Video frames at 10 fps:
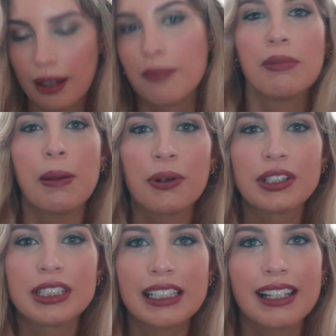Me
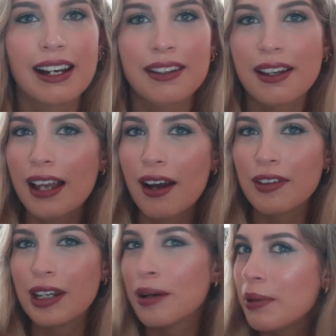personally, I like
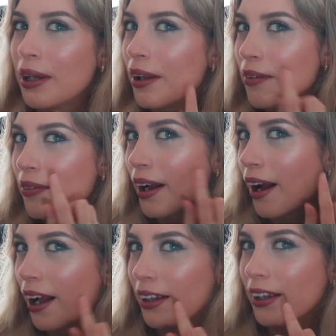having a bit of like a
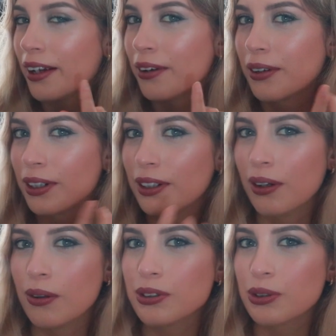highlight or a glow,